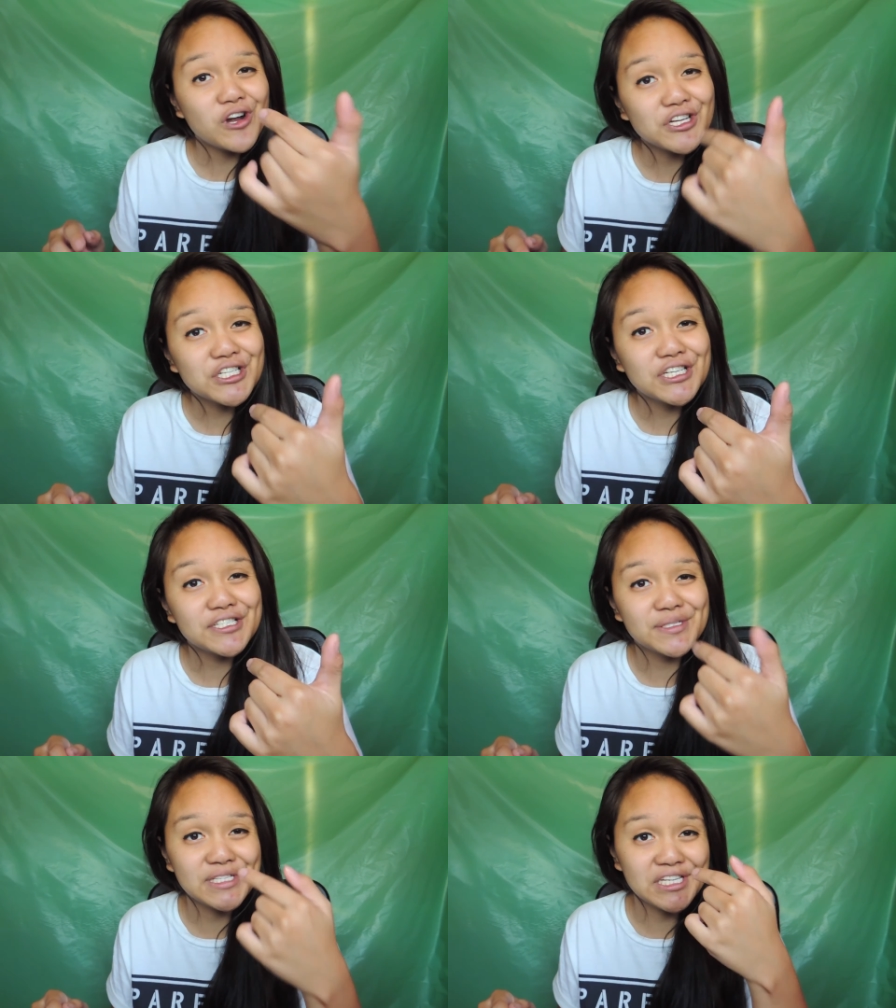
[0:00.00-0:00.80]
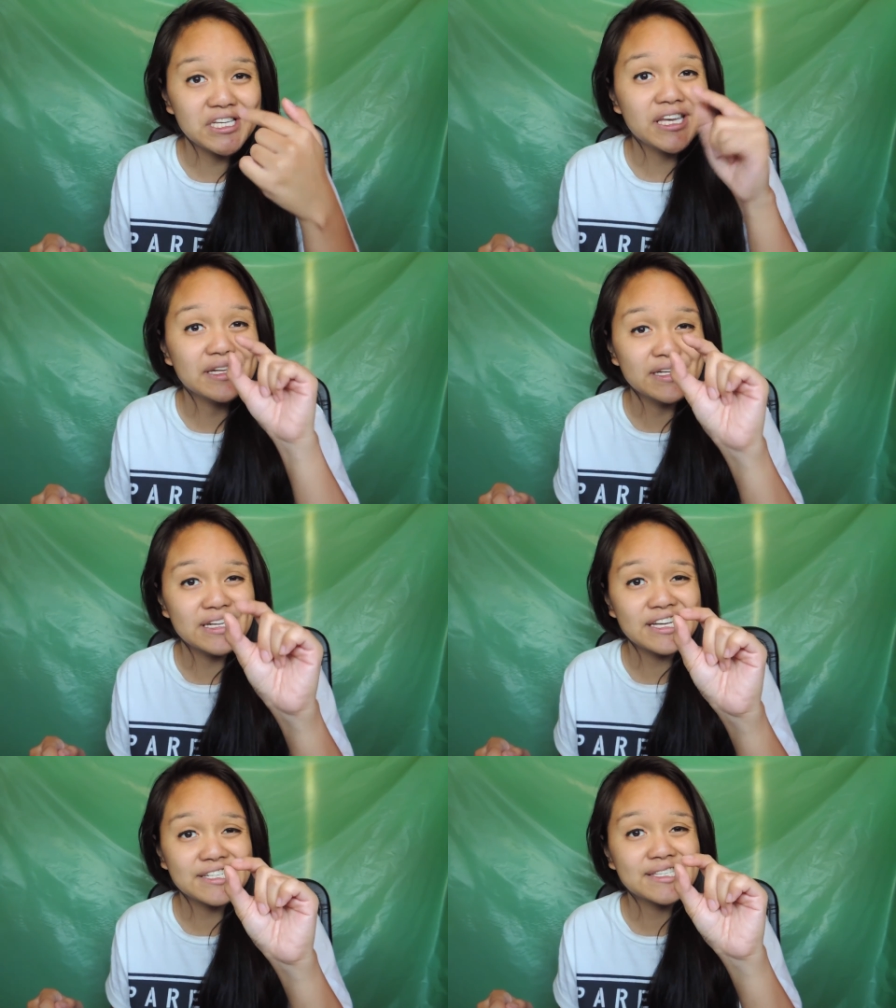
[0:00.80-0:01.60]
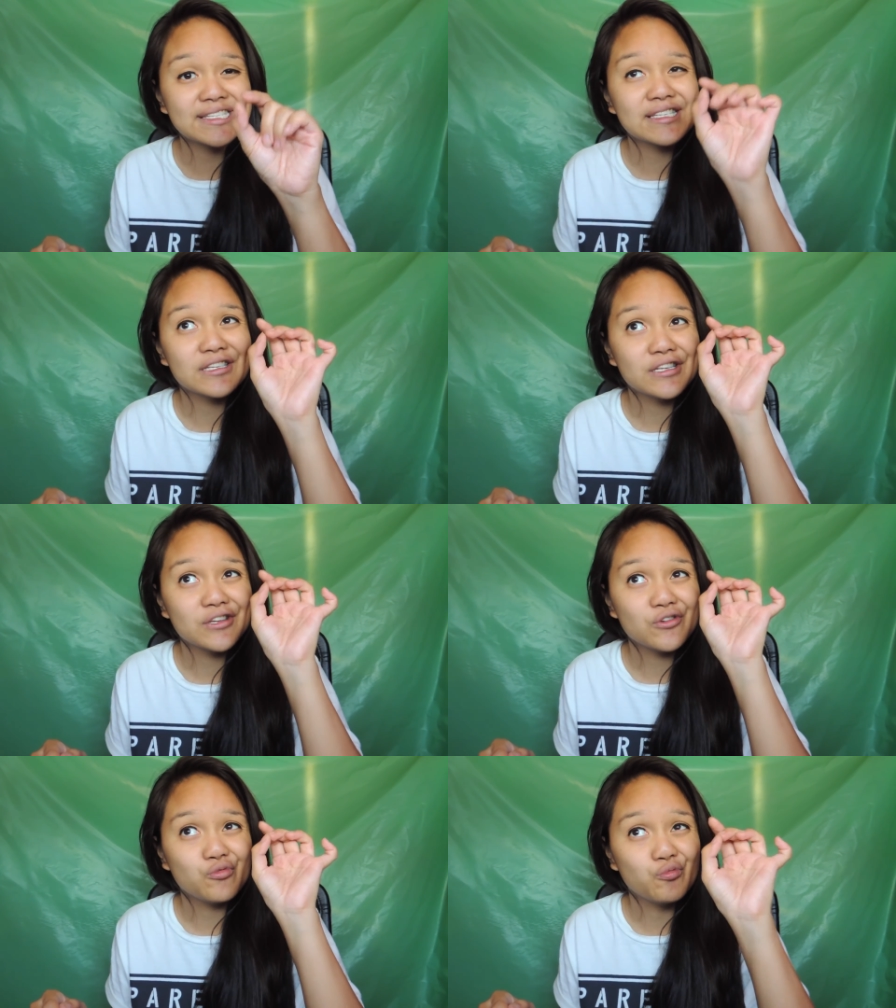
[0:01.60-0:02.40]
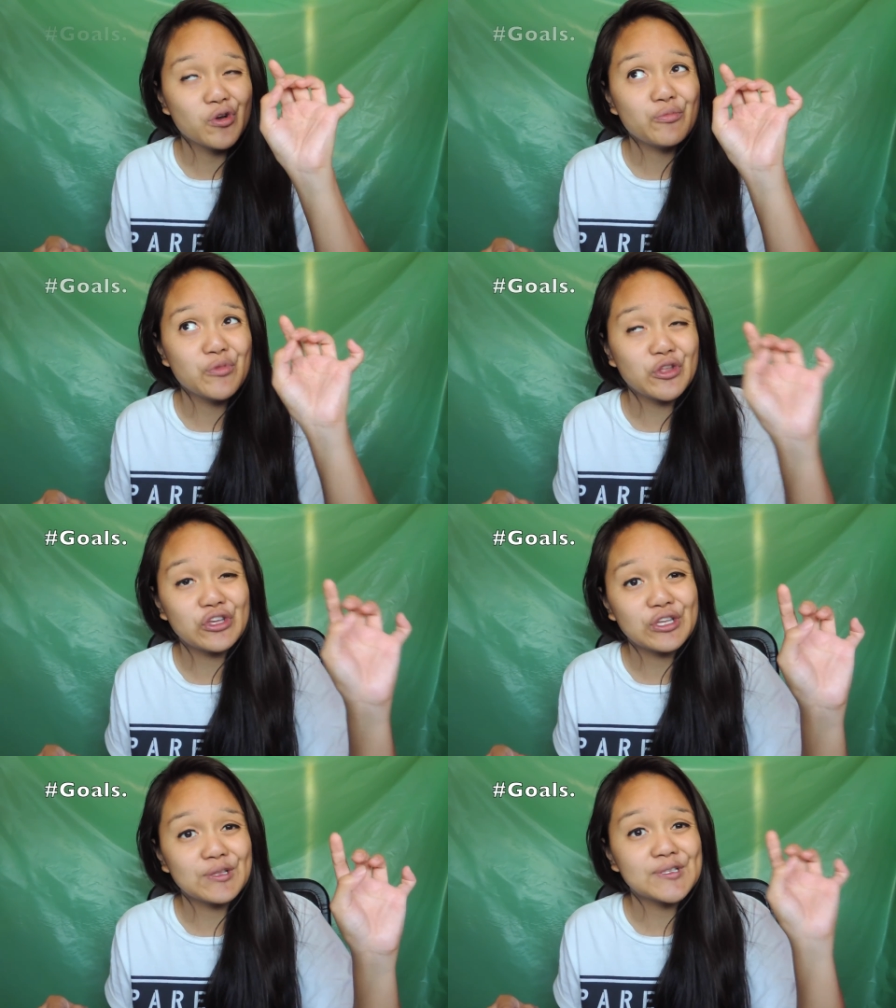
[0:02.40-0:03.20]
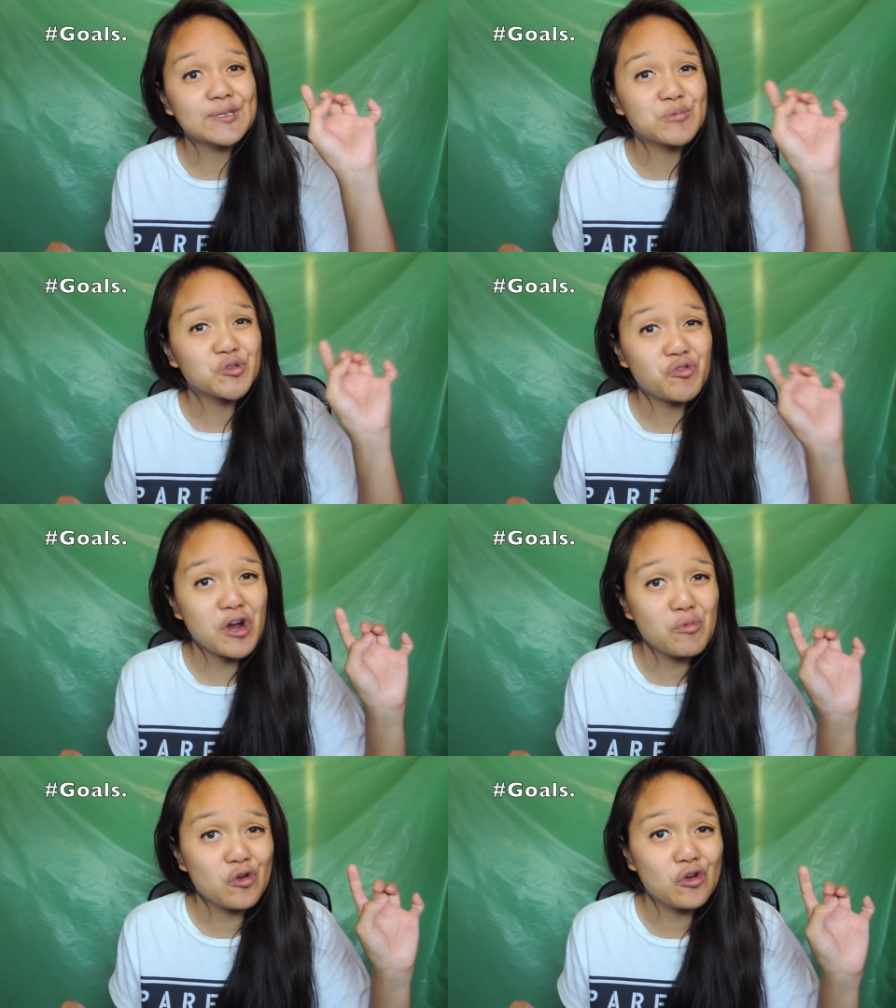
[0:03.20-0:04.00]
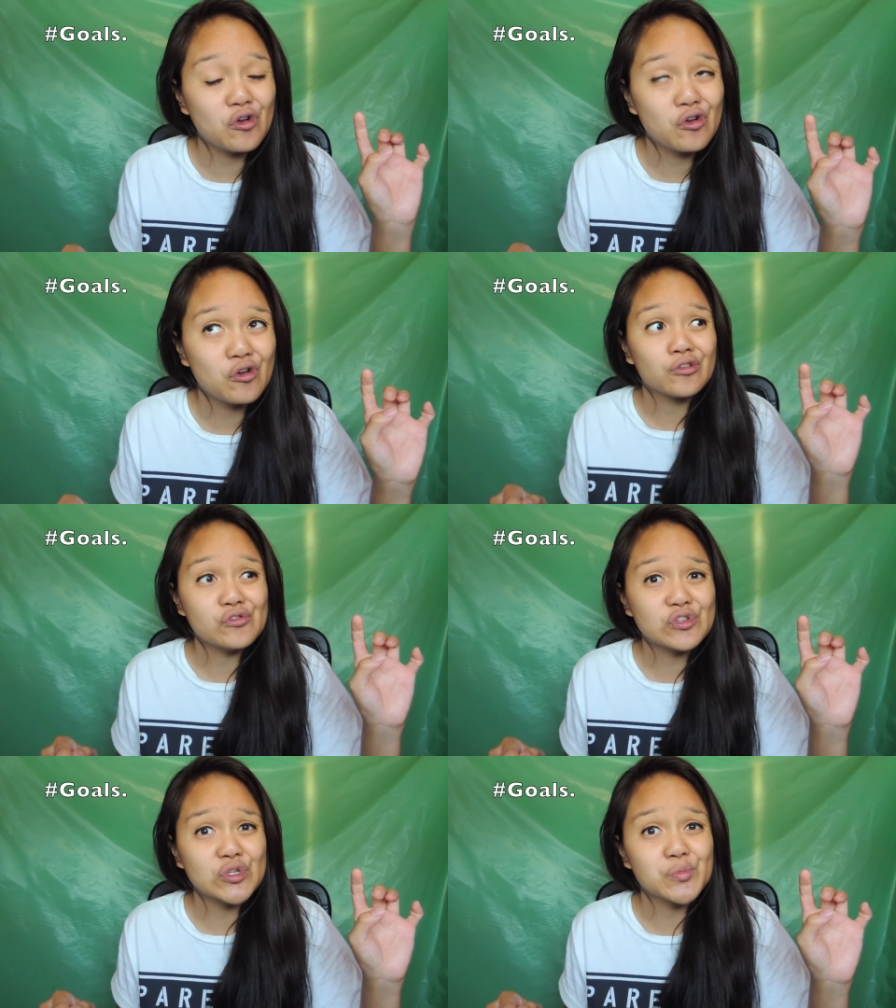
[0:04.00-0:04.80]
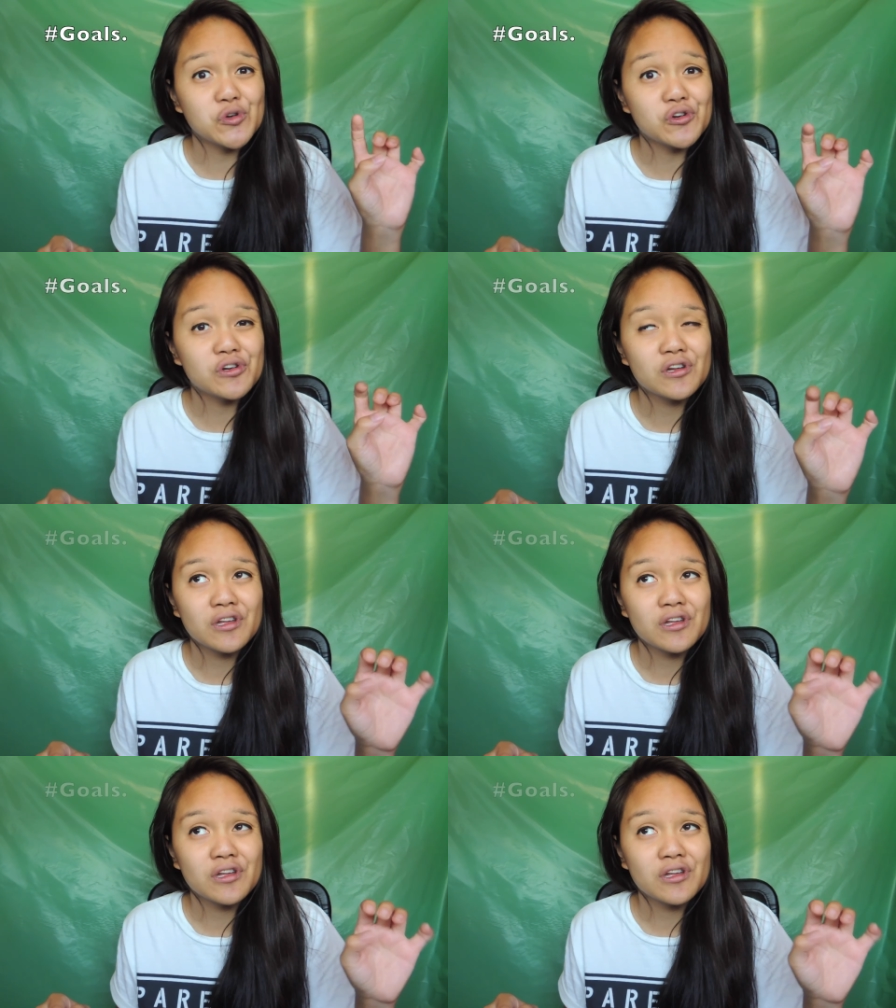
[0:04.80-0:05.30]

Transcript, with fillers: watching the next 1 million subscriber YouTuber.